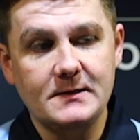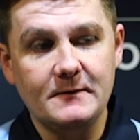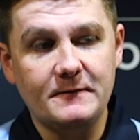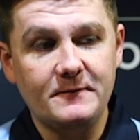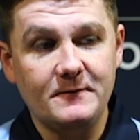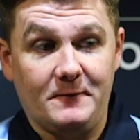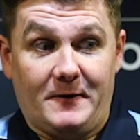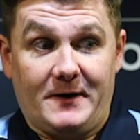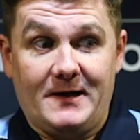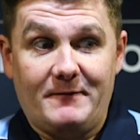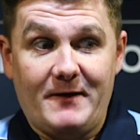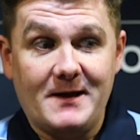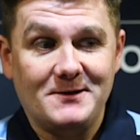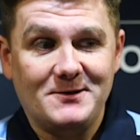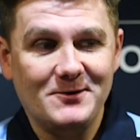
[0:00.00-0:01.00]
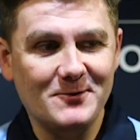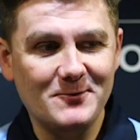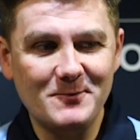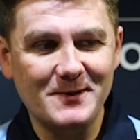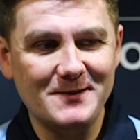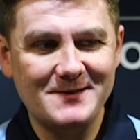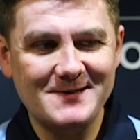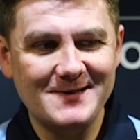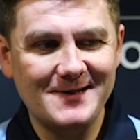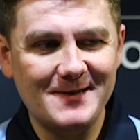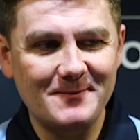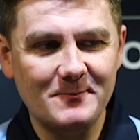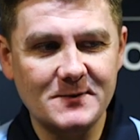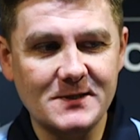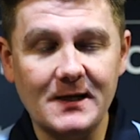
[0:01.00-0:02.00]
funny event, you know, but
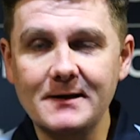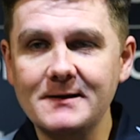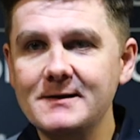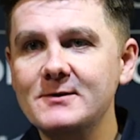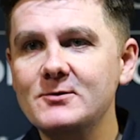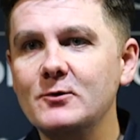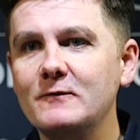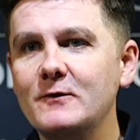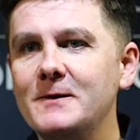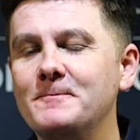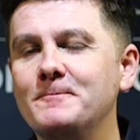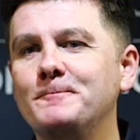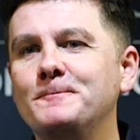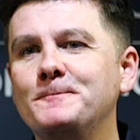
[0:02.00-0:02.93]
I'm delighted to have won.